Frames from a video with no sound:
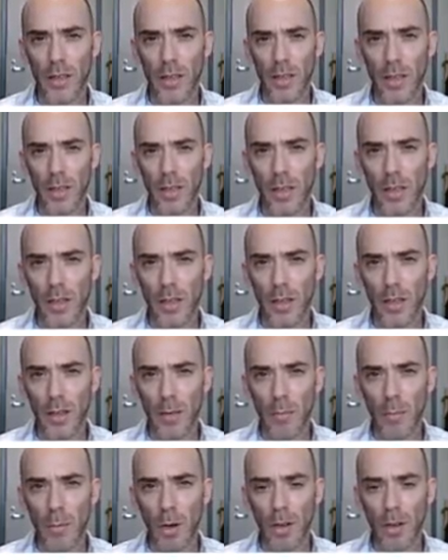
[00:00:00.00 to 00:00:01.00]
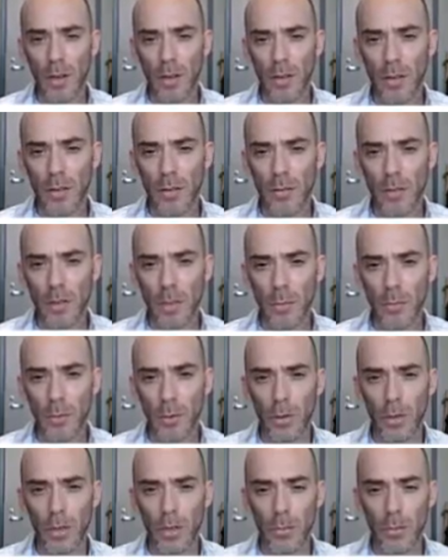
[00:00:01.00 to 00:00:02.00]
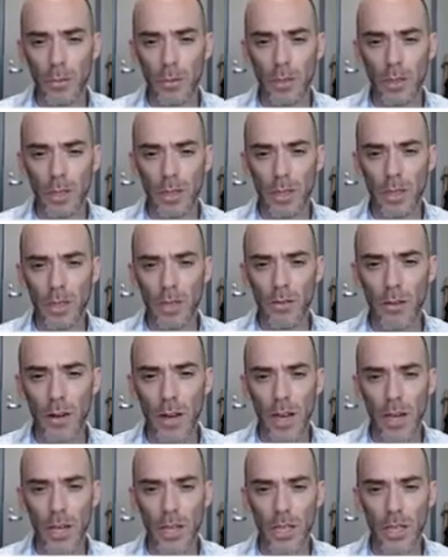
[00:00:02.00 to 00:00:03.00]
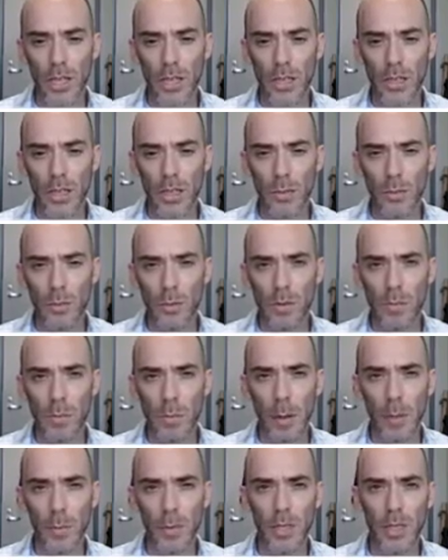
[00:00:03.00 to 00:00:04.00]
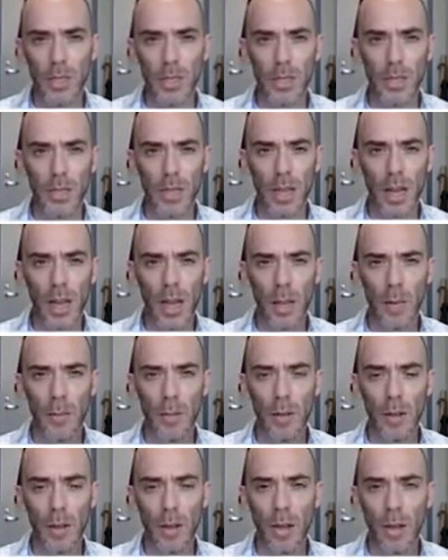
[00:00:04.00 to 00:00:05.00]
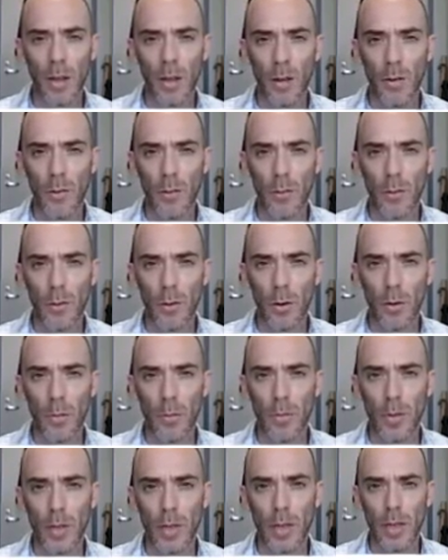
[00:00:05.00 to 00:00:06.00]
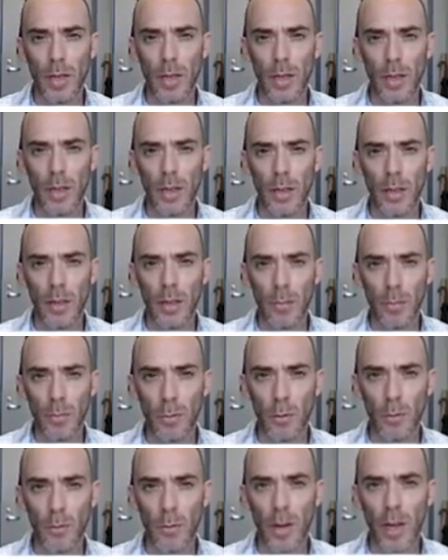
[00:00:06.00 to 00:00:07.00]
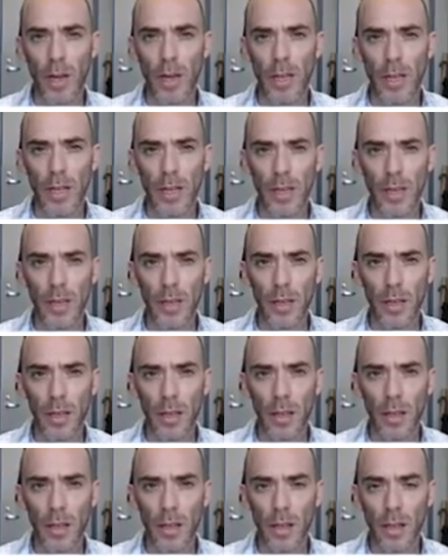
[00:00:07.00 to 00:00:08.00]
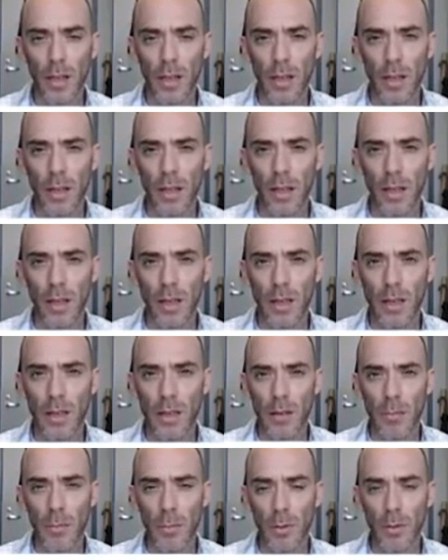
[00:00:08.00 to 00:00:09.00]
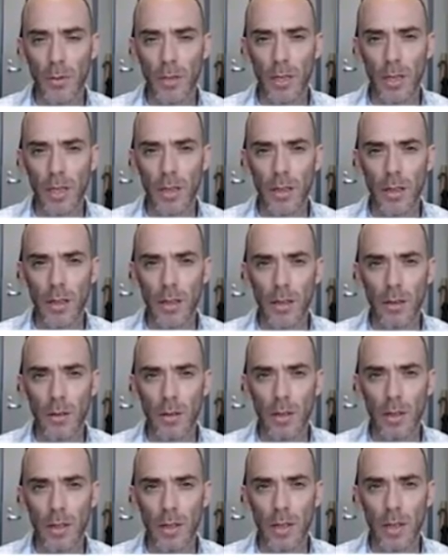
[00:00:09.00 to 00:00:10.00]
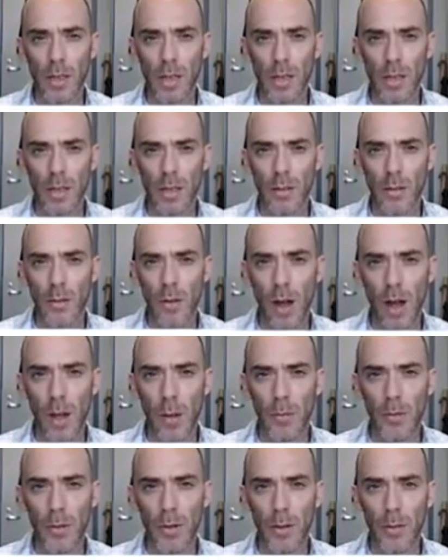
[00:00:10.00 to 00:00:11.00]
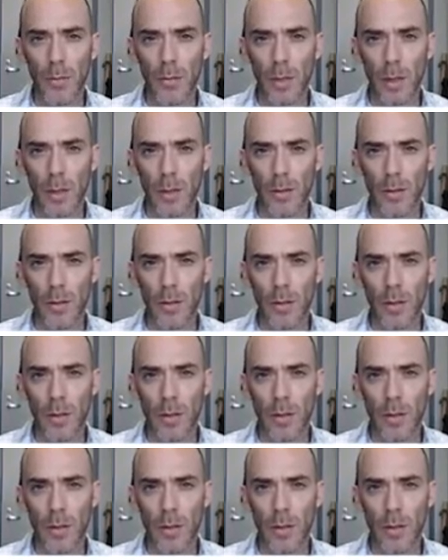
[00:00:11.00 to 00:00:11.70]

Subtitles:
the model to the protein-protein interactions that was published at the time from profiling yeast proteins using the yeast-to hybrid method.